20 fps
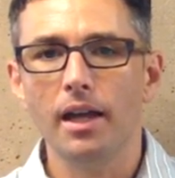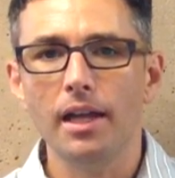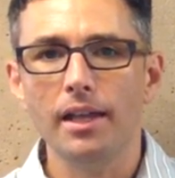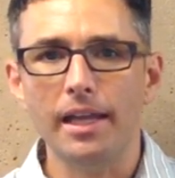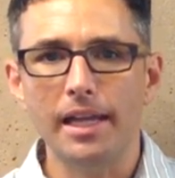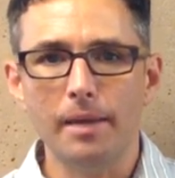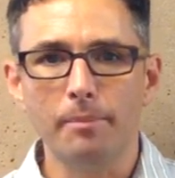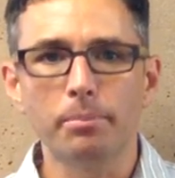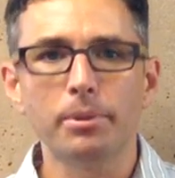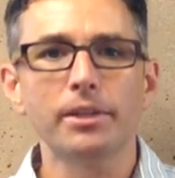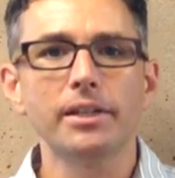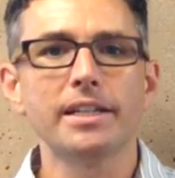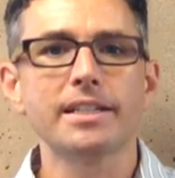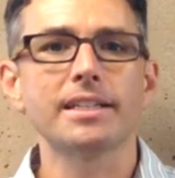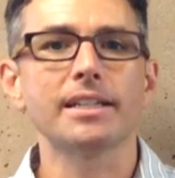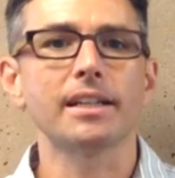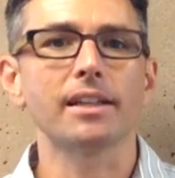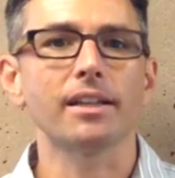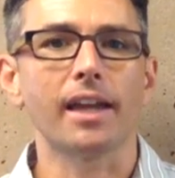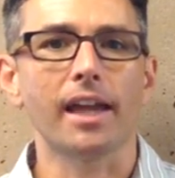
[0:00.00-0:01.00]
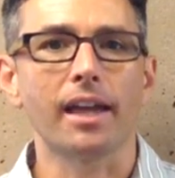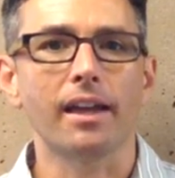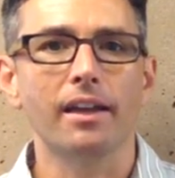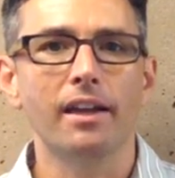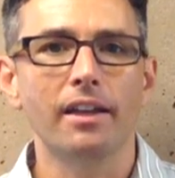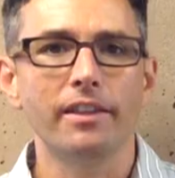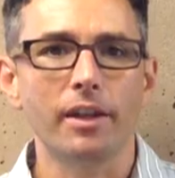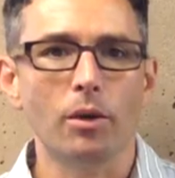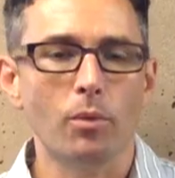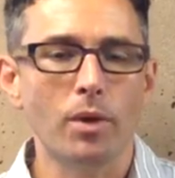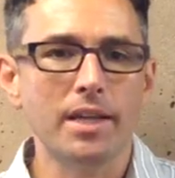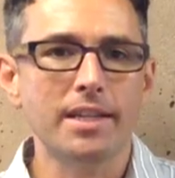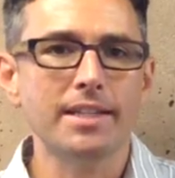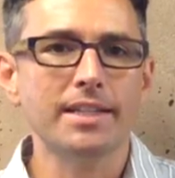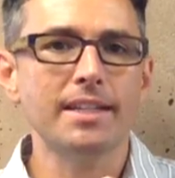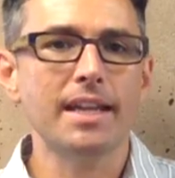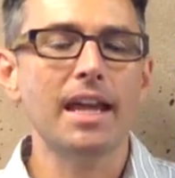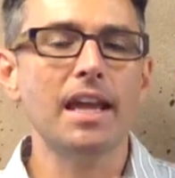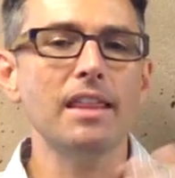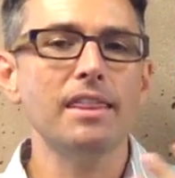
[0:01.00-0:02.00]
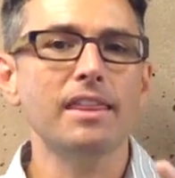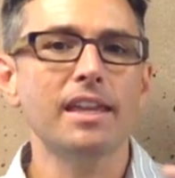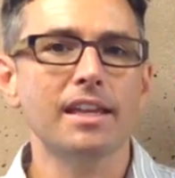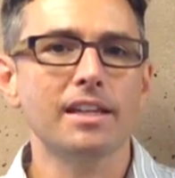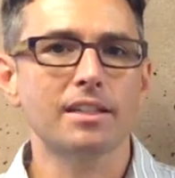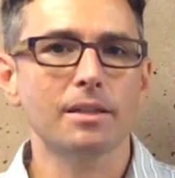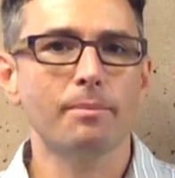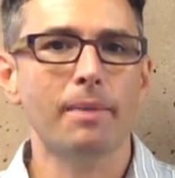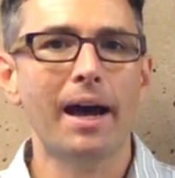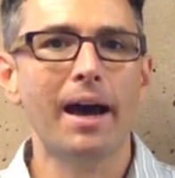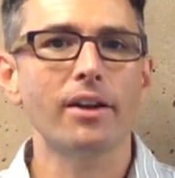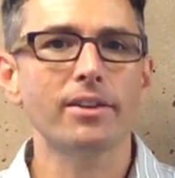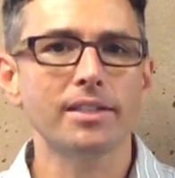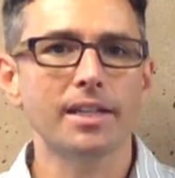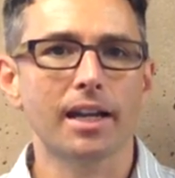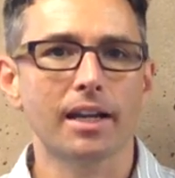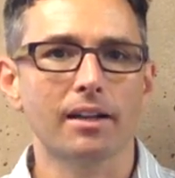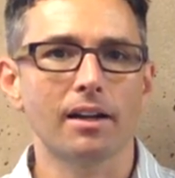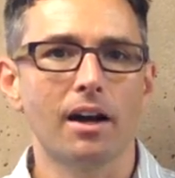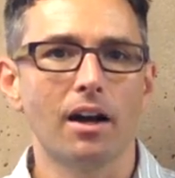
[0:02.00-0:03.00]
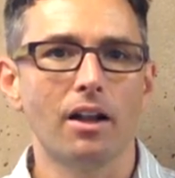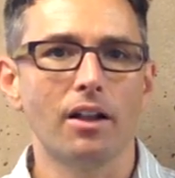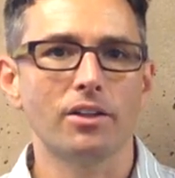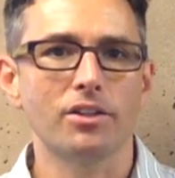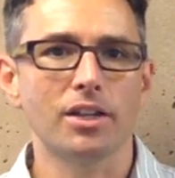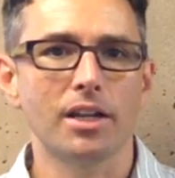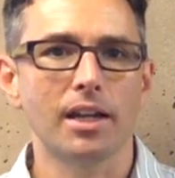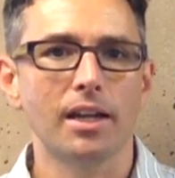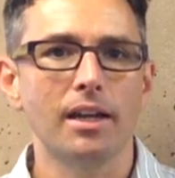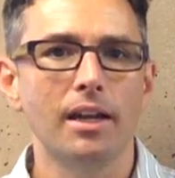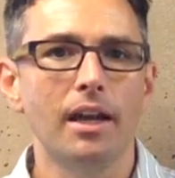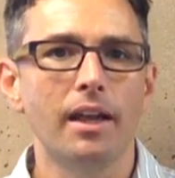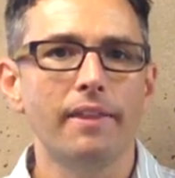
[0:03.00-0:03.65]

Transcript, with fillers: implicitly, that we say things about technology